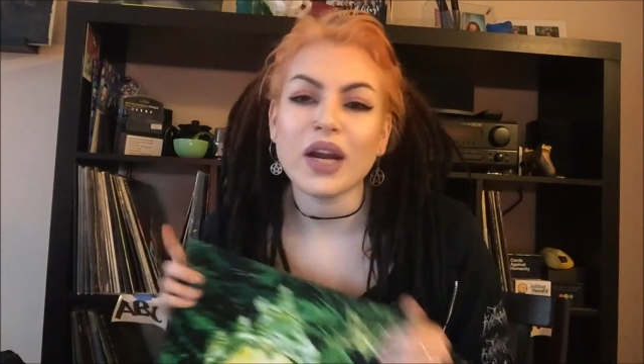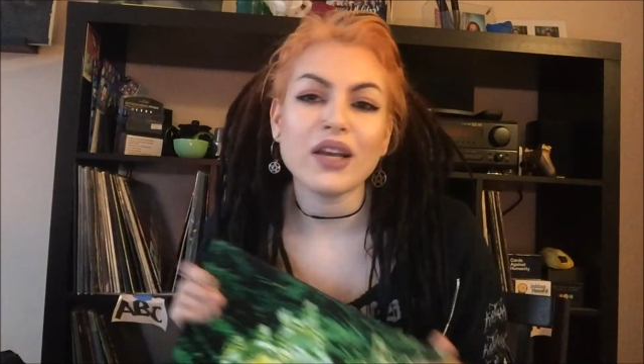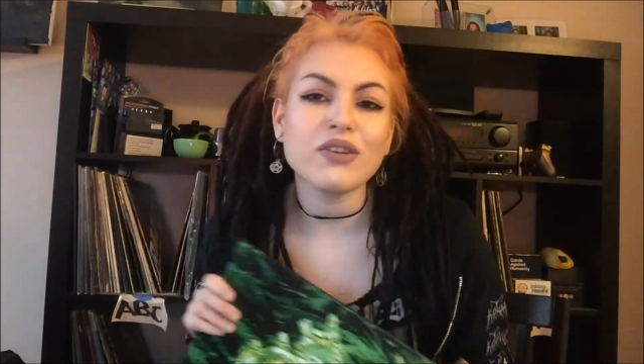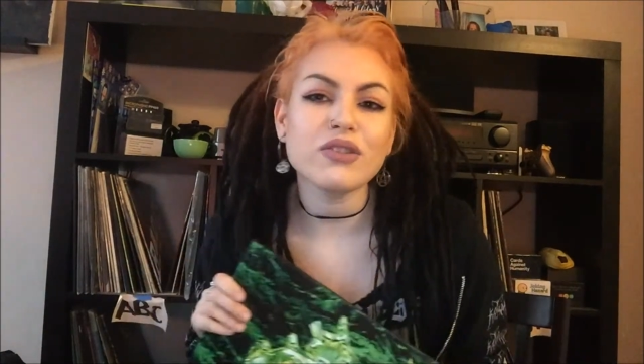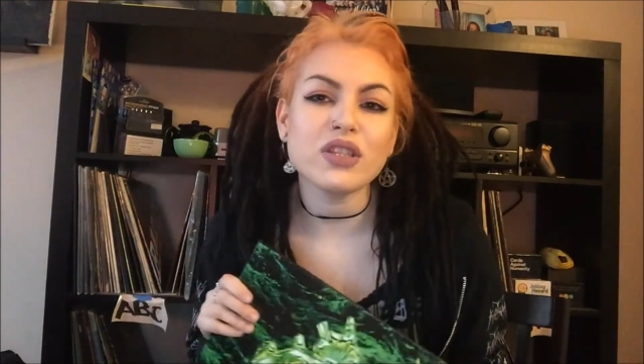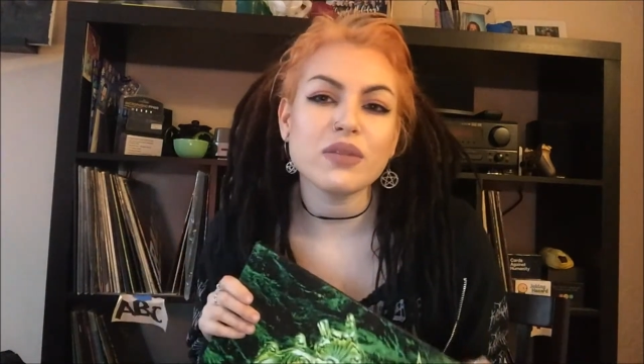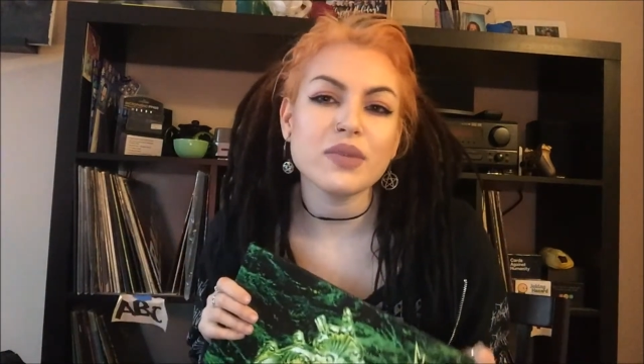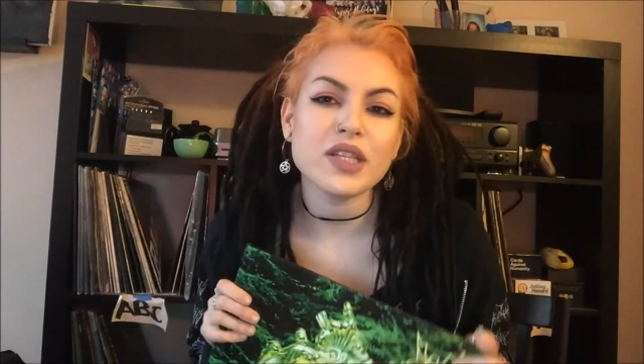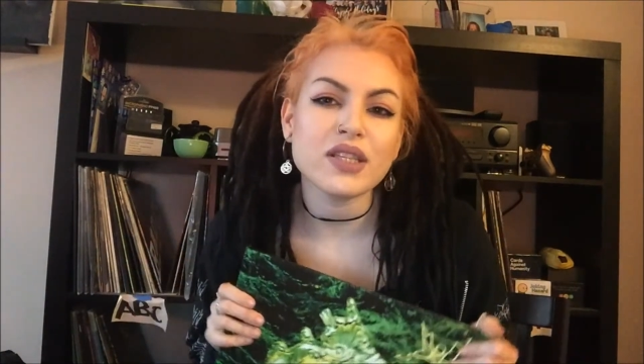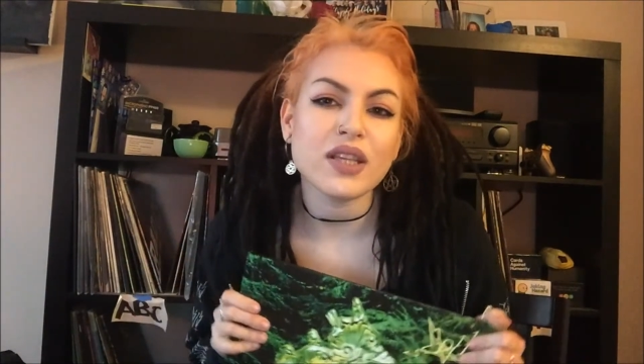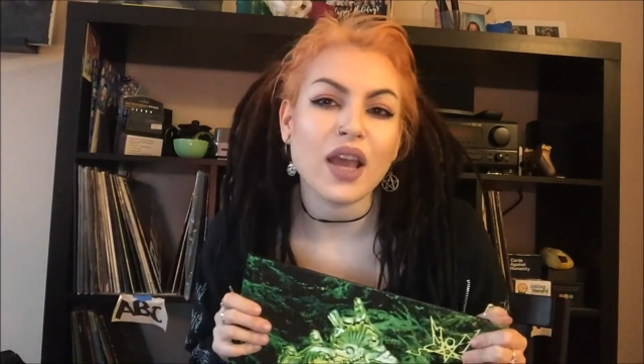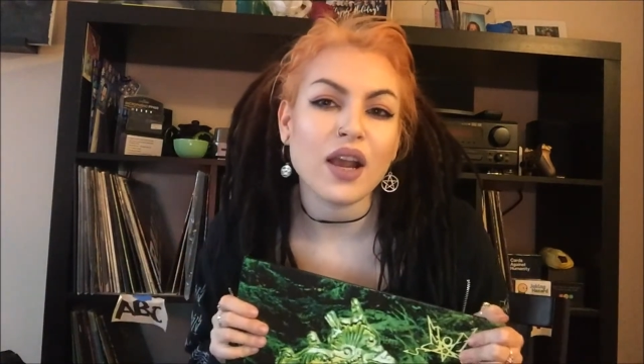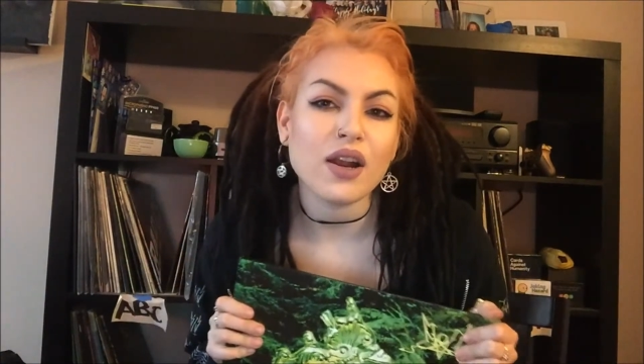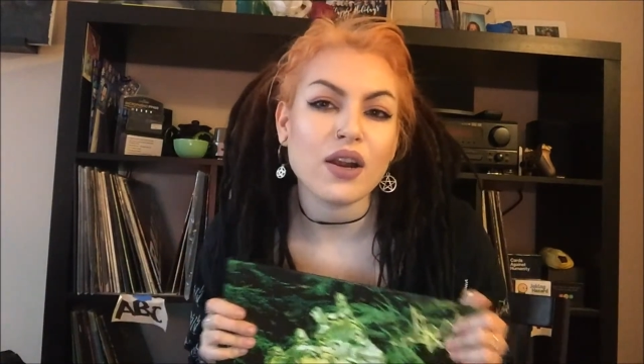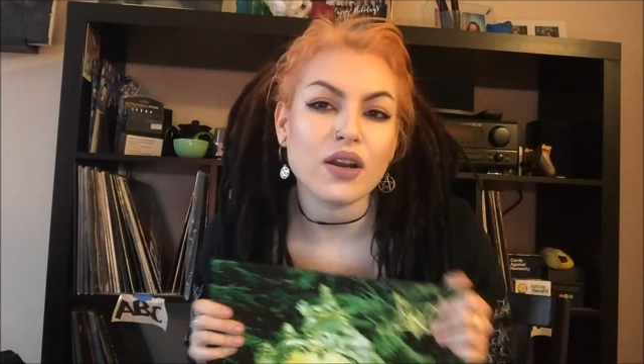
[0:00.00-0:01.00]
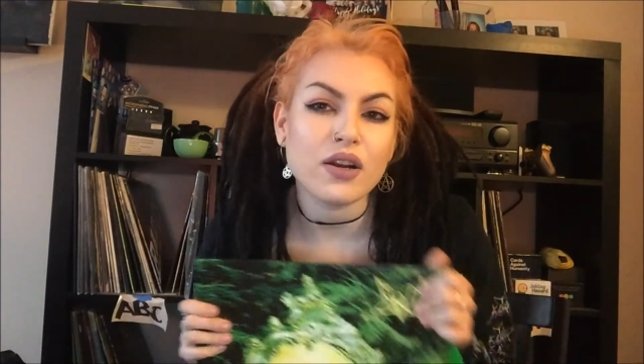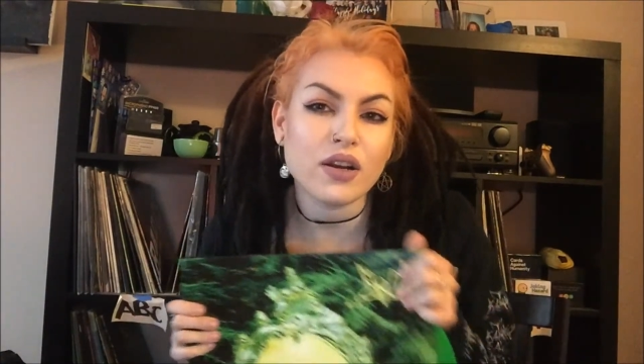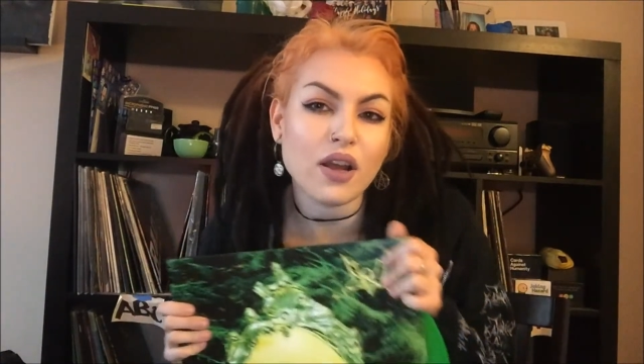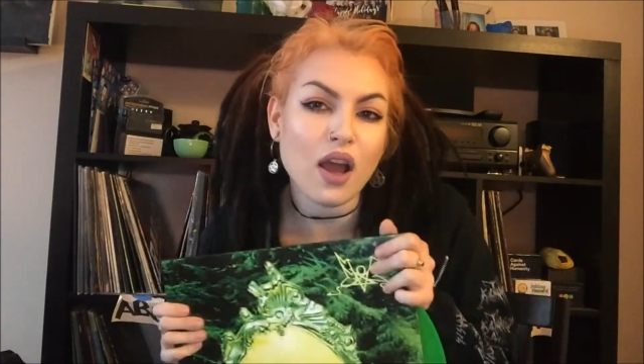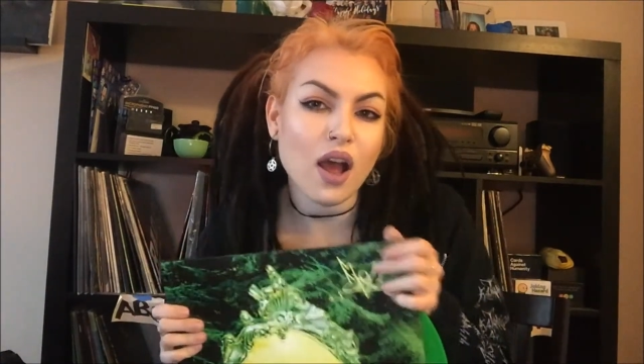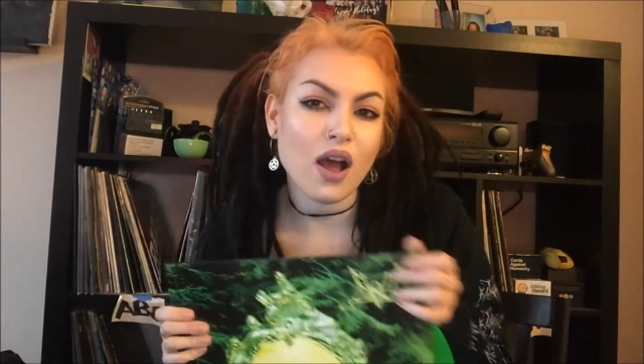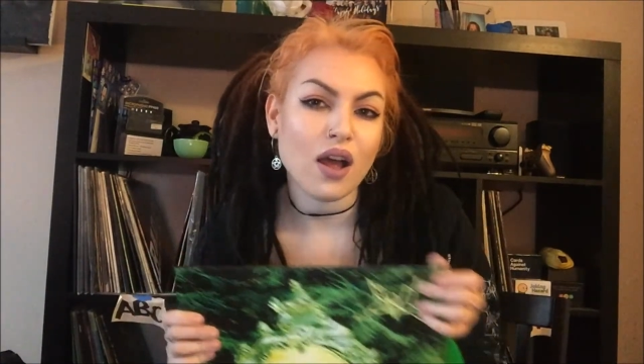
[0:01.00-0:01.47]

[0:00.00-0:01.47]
I used to be scared,